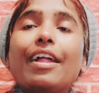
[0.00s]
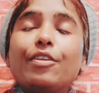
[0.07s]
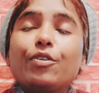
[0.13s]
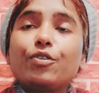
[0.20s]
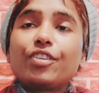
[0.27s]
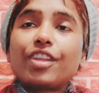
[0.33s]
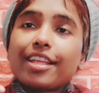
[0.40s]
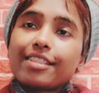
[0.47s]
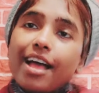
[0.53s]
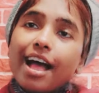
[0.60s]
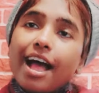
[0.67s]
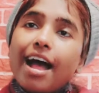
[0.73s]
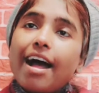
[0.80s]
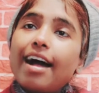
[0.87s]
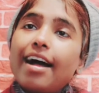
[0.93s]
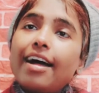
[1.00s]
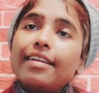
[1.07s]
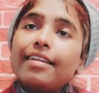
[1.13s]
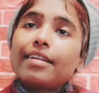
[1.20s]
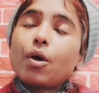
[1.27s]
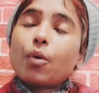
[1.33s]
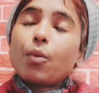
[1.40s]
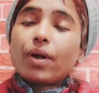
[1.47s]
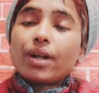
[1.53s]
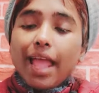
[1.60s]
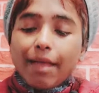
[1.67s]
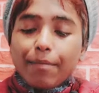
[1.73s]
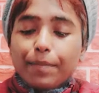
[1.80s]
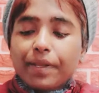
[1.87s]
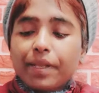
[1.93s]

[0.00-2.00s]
You take the Ahar, what happened?